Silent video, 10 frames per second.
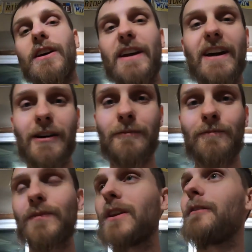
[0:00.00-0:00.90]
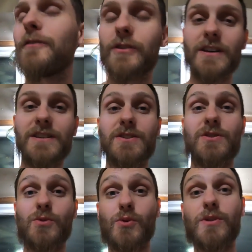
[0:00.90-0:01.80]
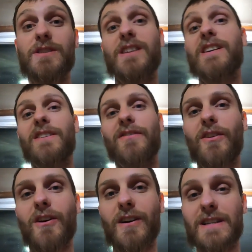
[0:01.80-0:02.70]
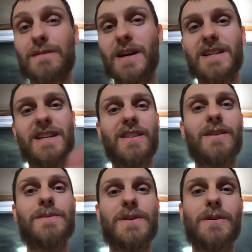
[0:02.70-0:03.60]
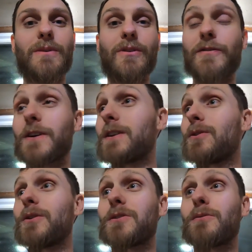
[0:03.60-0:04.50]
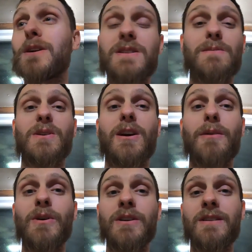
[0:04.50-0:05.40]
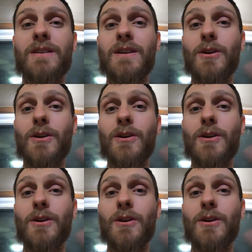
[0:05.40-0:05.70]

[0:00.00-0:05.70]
Anyhow, if you guys enjoyed today's vlog, smash that thumbs up. Don't forget to click the red subscribe button.